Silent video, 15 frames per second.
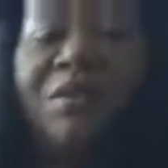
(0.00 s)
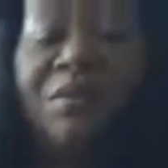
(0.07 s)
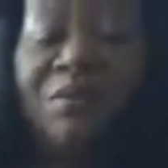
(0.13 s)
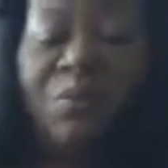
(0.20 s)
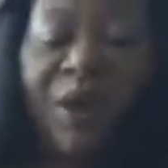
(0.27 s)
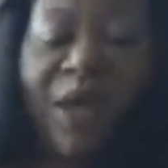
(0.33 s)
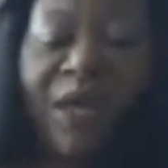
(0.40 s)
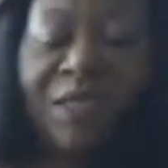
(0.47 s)

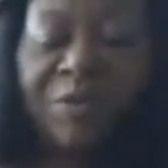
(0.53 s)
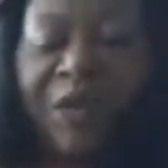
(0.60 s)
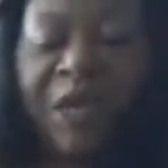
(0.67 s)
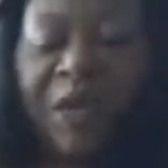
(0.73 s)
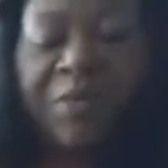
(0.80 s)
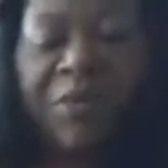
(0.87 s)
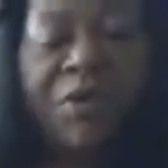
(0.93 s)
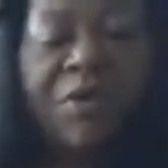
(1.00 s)
wax
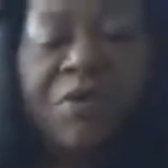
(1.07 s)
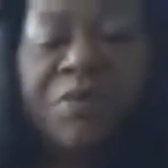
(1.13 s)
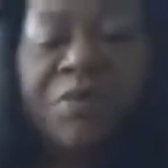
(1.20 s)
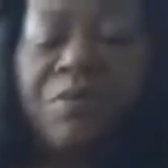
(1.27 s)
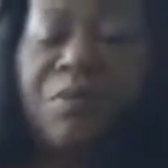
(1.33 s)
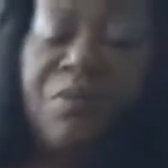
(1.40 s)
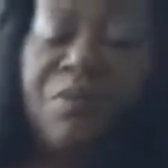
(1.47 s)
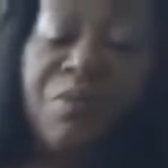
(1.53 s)
paper.
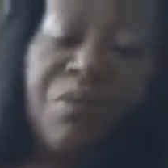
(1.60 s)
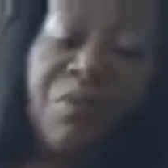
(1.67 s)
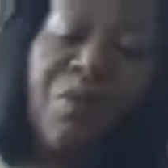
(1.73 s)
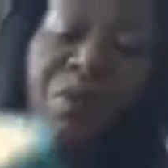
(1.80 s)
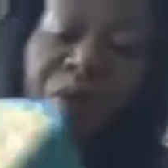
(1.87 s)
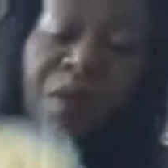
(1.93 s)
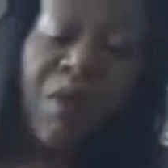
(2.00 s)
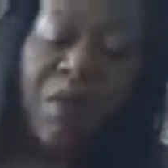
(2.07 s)

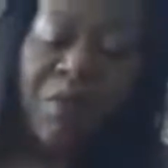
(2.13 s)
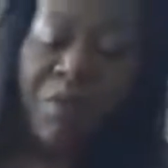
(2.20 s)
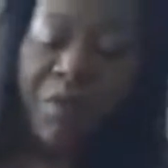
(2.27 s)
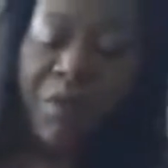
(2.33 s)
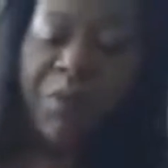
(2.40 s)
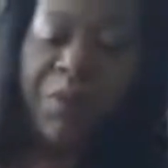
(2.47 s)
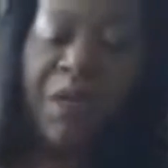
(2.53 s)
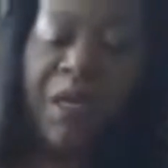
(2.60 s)
But
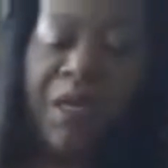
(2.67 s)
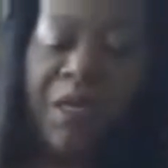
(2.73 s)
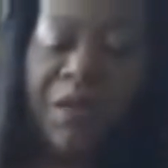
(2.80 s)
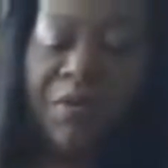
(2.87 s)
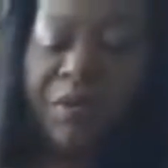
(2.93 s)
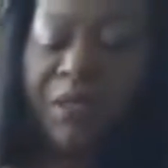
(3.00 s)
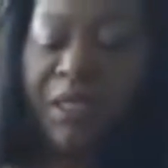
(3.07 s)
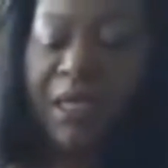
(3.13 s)
when I use
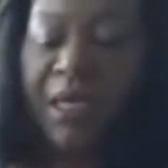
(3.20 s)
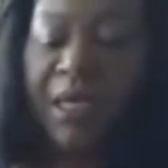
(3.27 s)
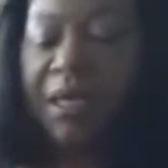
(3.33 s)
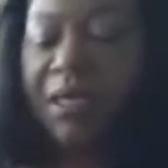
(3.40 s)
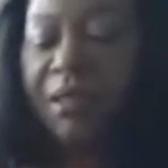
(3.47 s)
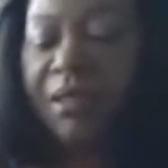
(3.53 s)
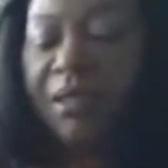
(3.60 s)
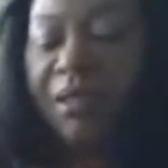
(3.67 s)

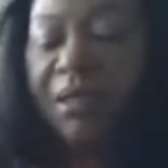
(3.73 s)
these,